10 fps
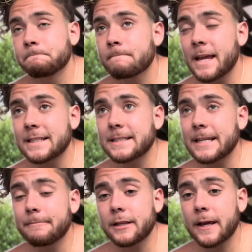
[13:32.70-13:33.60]
that's the
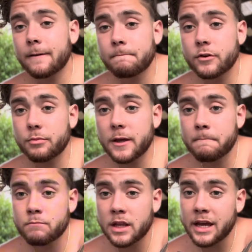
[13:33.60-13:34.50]
same thing, feel me?
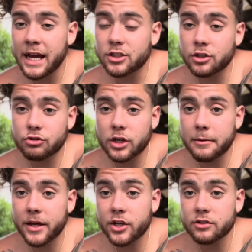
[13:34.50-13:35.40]
As long as you're trying
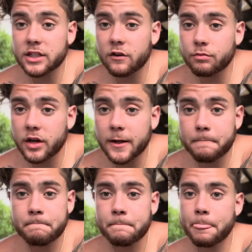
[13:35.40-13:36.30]
to better yourself, bruh,
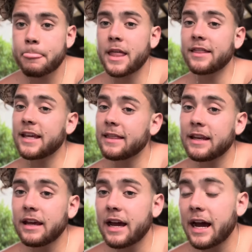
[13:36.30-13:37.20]
at the end of
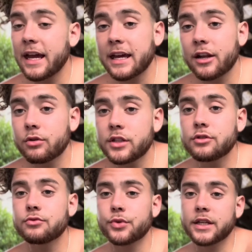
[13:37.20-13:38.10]
the day, I ain't got no
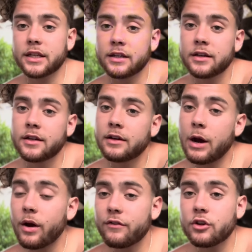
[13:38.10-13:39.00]
issues with it.
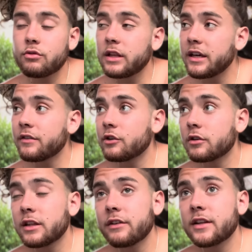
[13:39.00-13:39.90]
However you live,
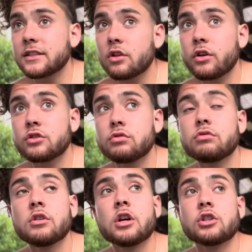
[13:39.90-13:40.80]
you're living. As long as you
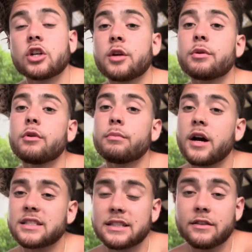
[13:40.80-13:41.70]
trying to promote
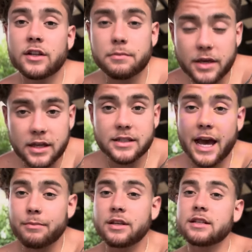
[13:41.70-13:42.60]
positivity, peace,
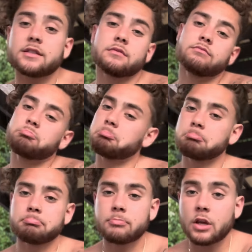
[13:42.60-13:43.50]
happiness,
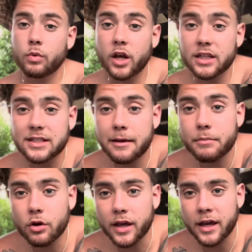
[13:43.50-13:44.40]
we on the same
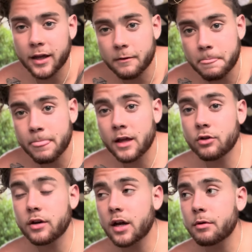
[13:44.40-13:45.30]
boat, gang.
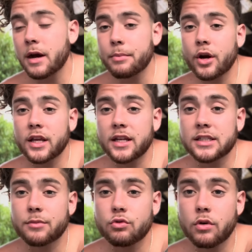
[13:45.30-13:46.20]
You can come to my party
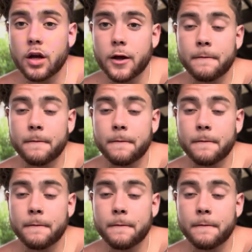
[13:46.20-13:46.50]
anytime you want.